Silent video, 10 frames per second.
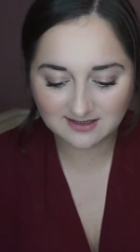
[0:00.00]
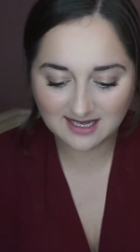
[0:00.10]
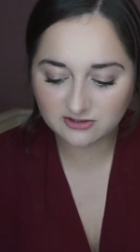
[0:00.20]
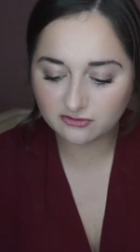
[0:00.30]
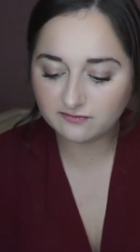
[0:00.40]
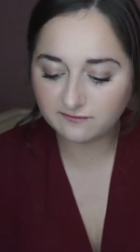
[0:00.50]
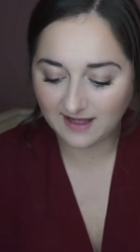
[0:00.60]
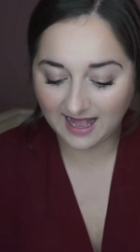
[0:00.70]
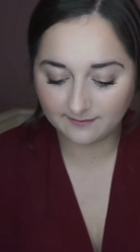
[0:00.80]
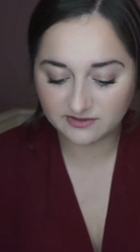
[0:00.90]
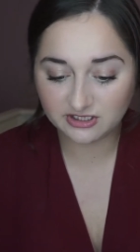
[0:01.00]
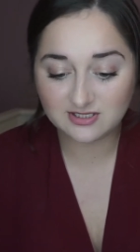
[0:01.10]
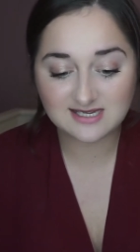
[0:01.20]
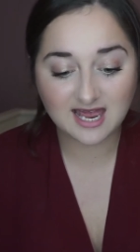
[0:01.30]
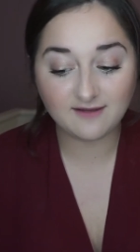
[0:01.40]
So that's fab so you
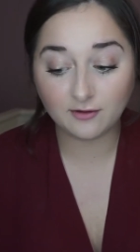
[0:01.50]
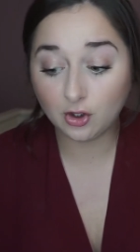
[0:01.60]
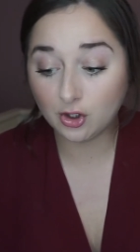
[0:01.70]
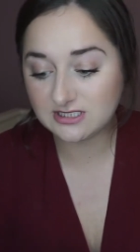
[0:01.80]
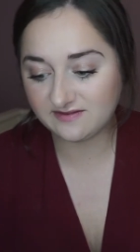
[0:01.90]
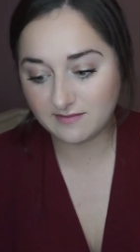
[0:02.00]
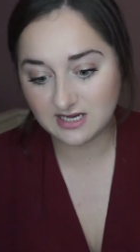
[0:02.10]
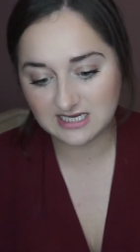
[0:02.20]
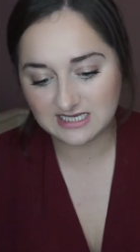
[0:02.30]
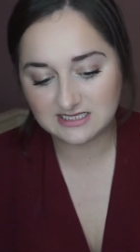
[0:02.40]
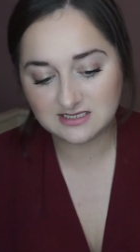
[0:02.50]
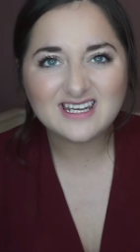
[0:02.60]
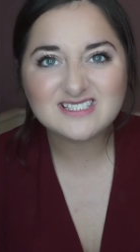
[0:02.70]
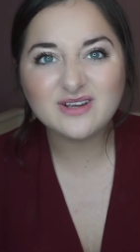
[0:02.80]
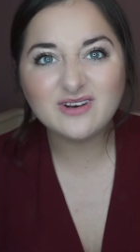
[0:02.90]
save a lot of money
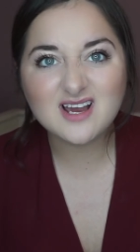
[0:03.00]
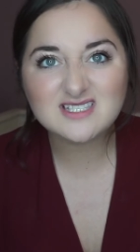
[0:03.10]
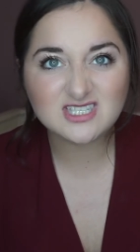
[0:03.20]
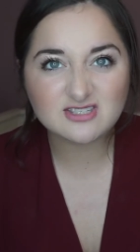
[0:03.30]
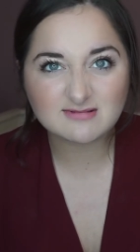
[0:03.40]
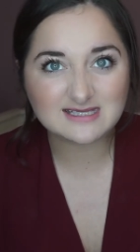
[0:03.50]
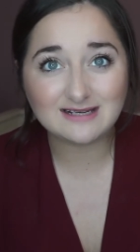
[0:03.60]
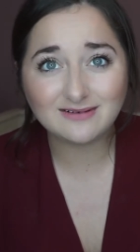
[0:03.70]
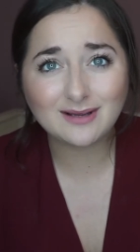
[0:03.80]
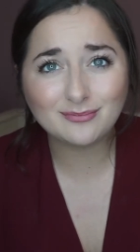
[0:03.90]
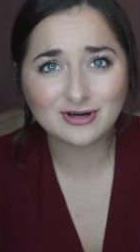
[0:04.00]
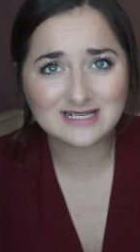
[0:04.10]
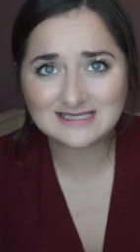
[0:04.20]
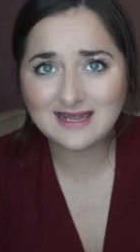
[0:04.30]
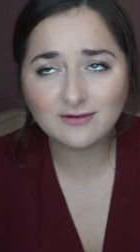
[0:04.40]
it's so nice to just receive like a
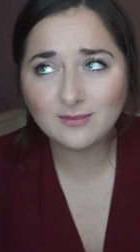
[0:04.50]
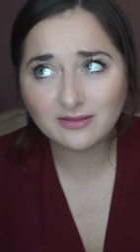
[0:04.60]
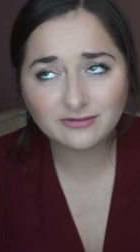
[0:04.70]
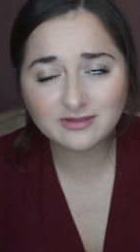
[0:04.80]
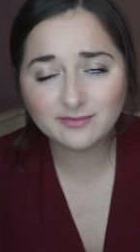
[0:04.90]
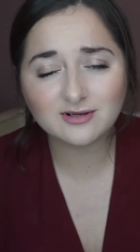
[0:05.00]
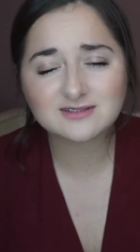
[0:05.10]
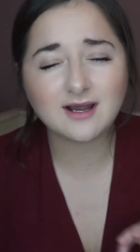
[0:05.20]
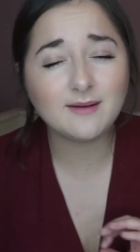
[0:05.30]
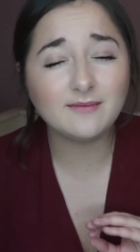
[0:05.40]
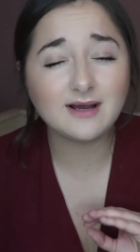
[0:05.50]
present every month through the box i'm,